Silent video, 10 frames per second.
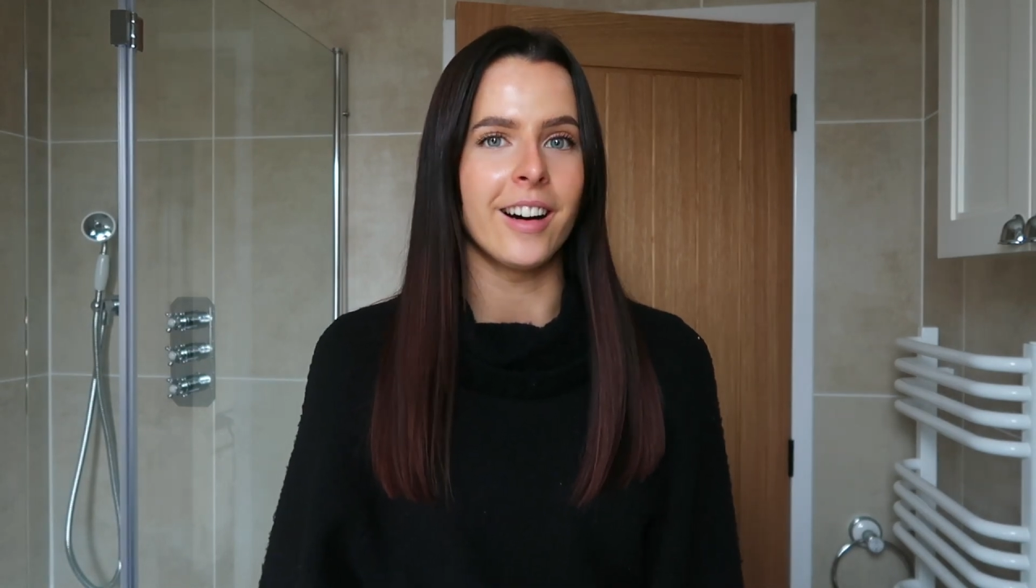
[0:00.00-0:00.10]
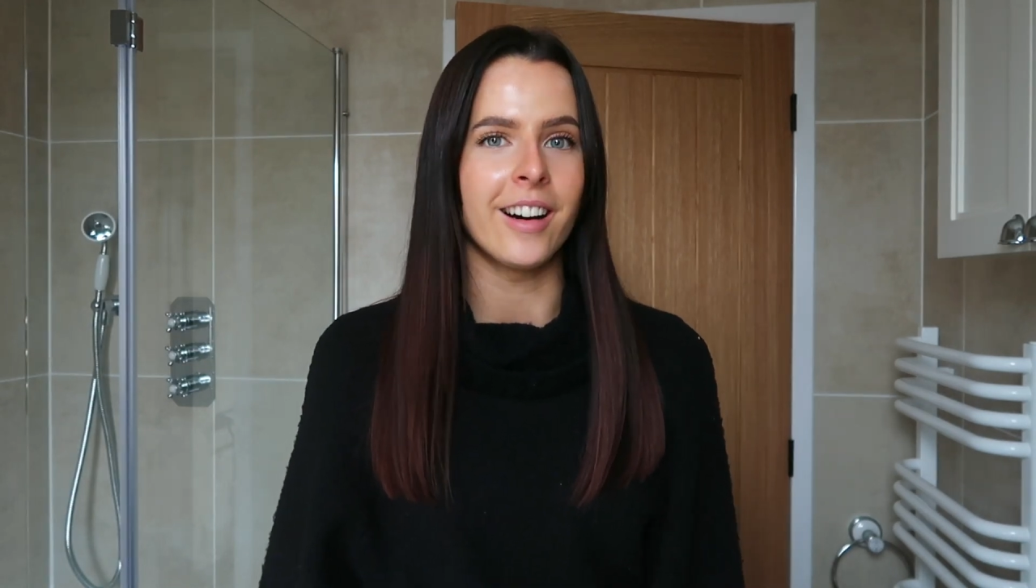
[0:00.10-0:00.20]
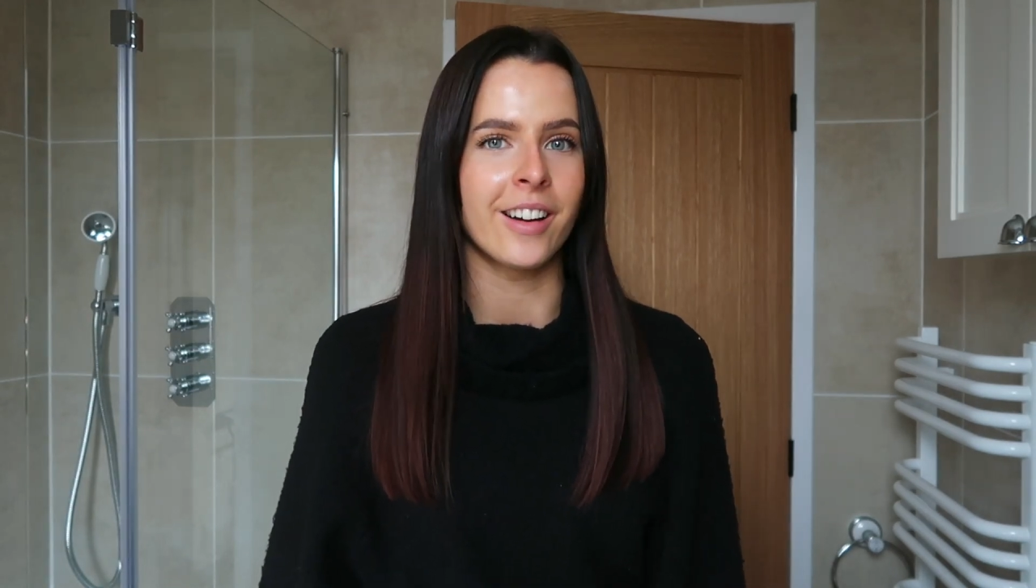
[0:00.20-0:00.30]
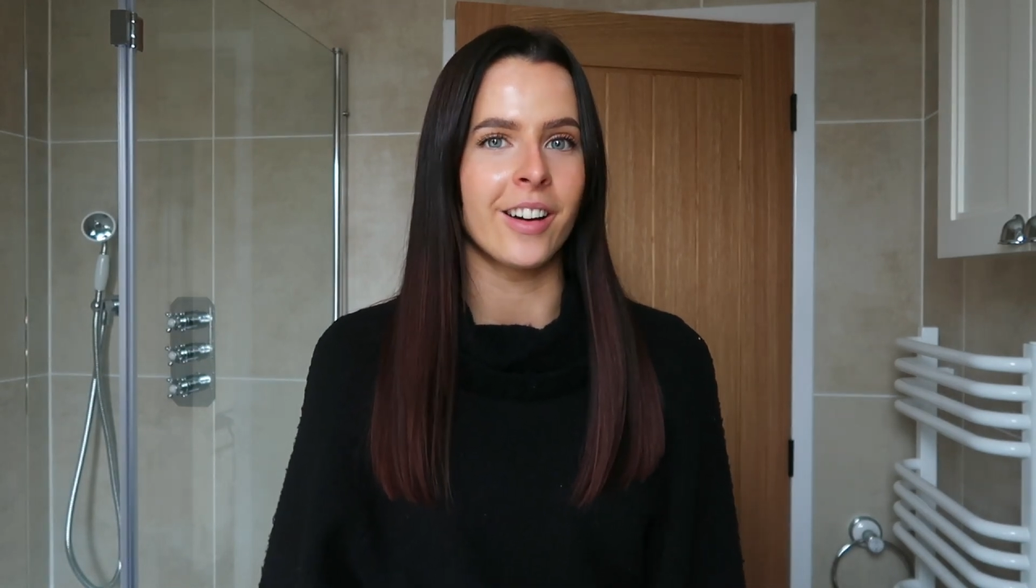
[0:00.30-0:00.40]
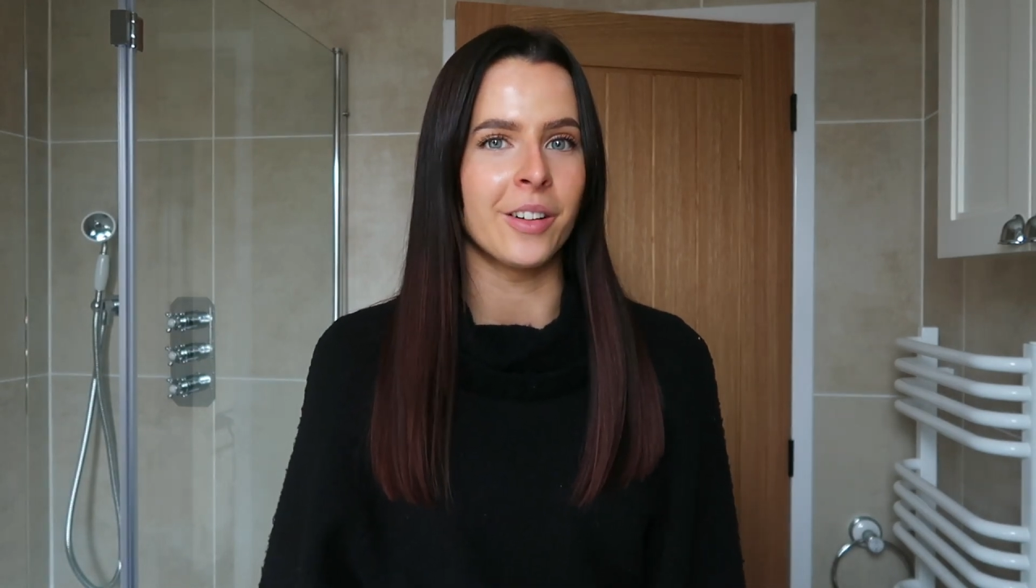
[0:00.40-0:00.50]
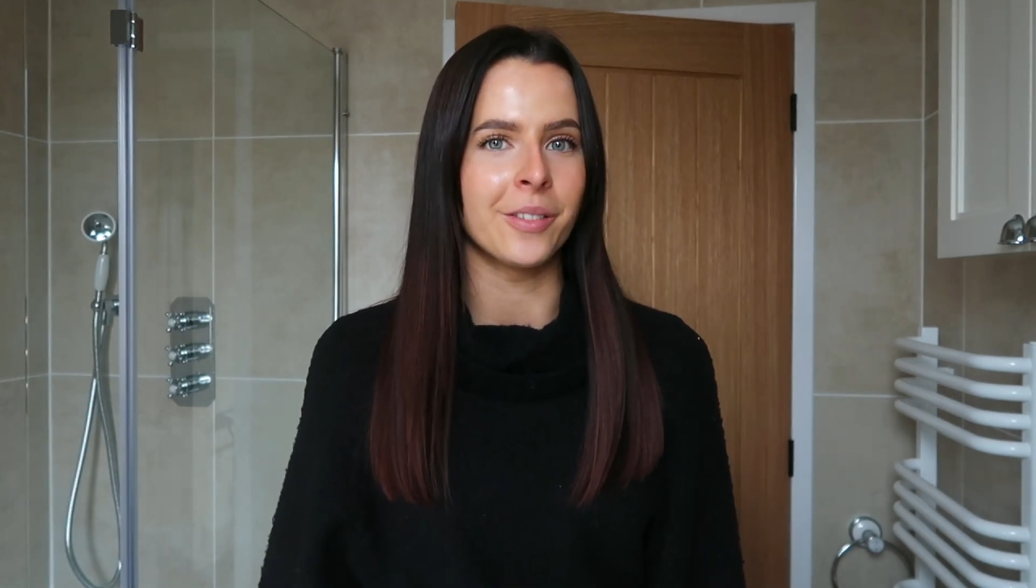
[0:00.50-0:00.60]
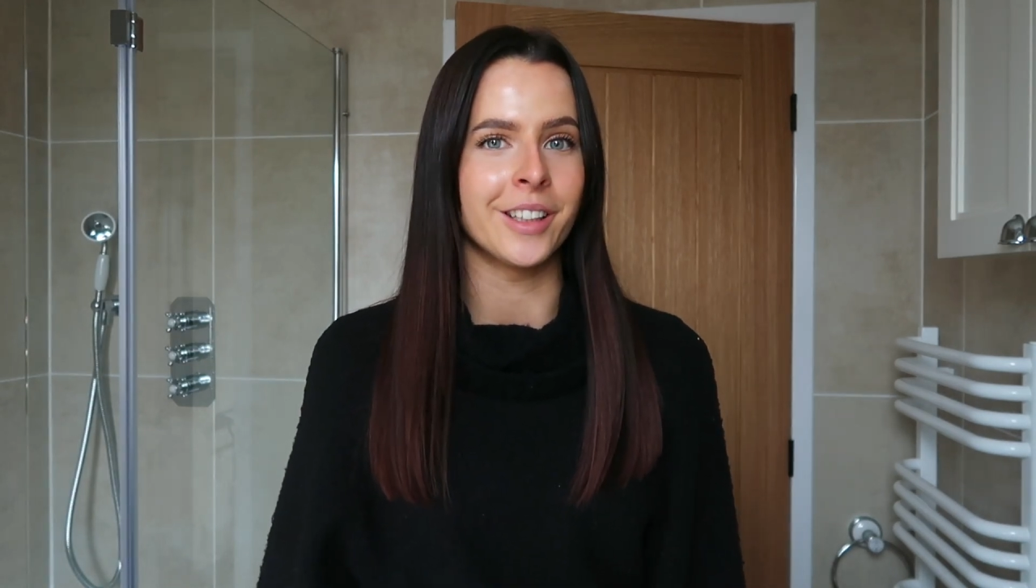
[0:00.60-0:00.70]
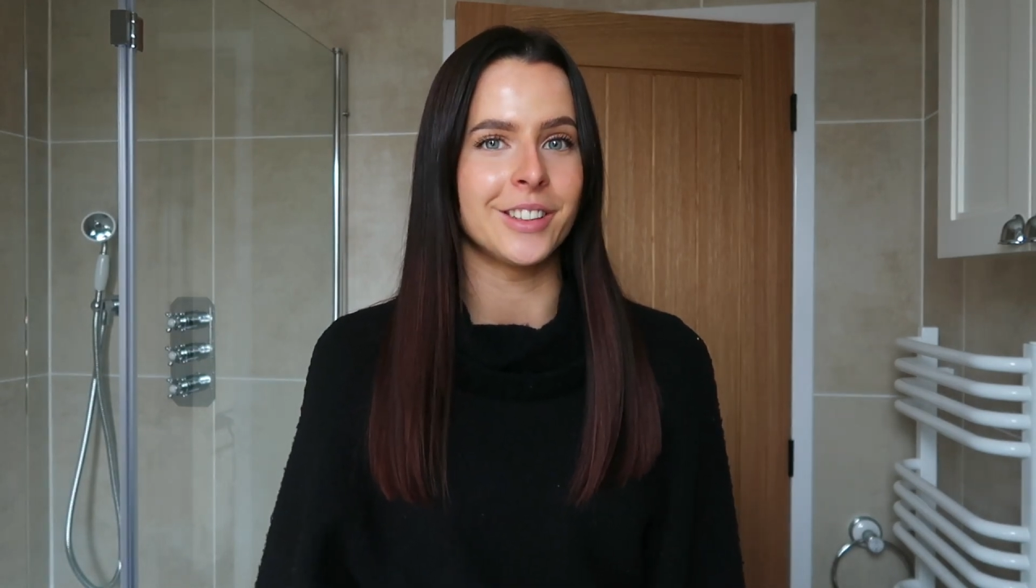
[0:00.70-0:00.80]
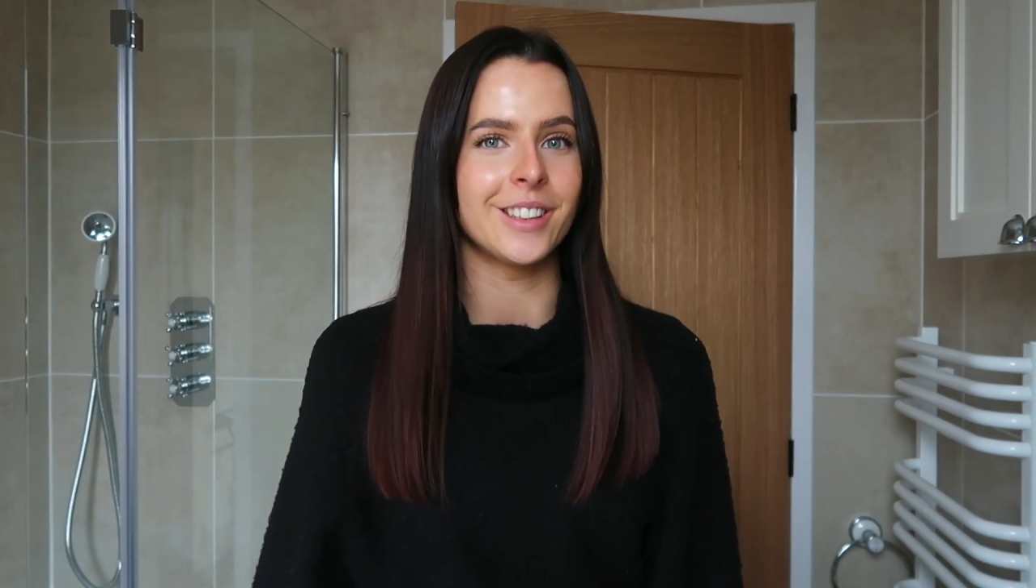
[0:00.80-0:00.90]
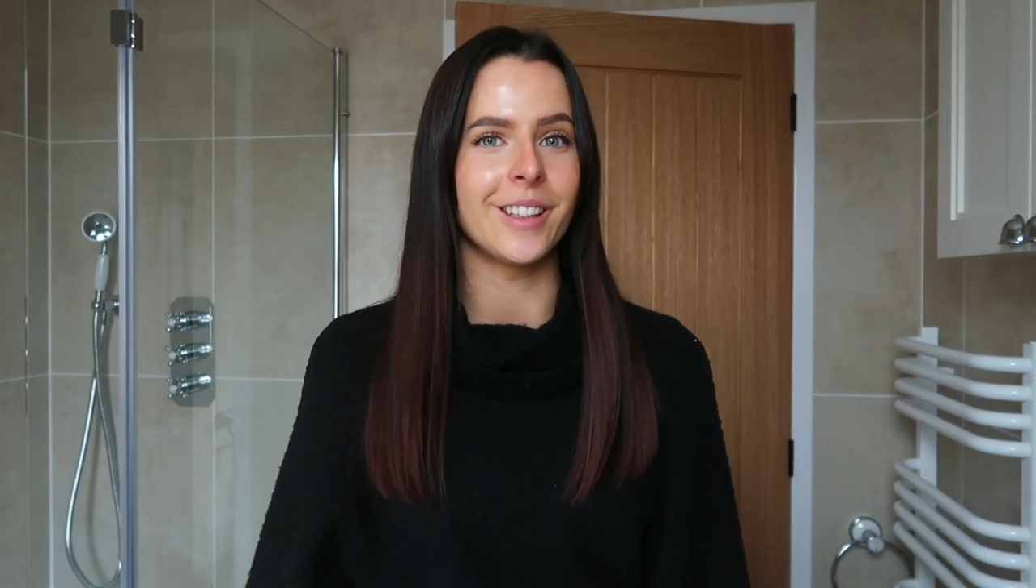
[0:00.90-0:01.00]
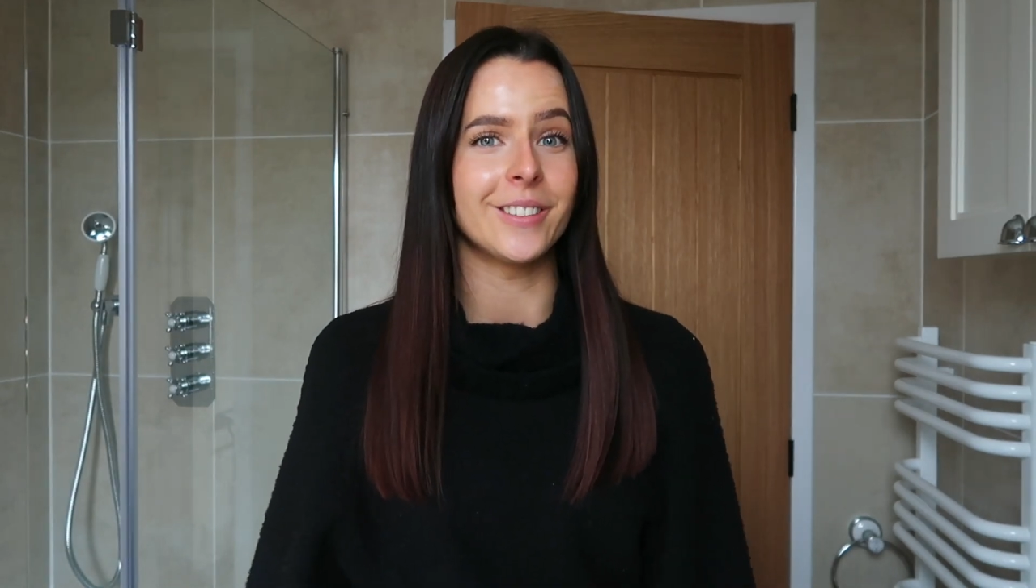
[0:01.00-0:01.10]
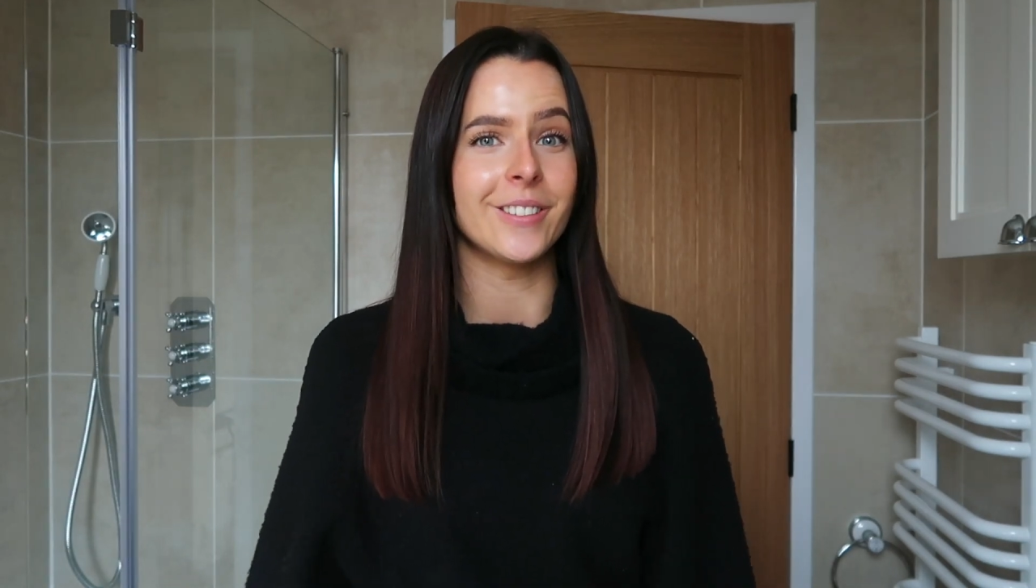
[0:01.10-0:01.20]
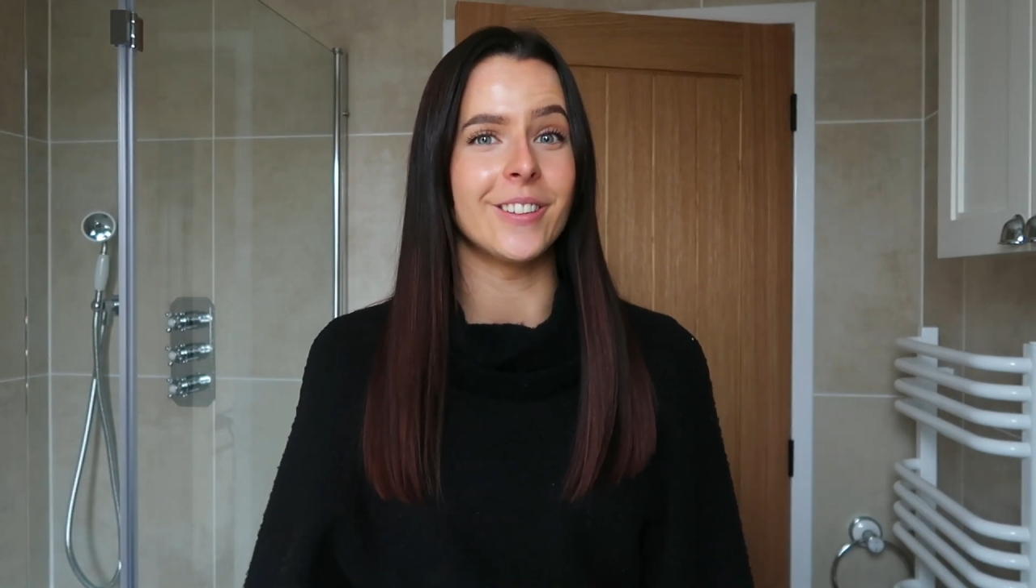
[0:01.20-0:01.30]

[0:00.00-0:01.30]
I can't wait to show you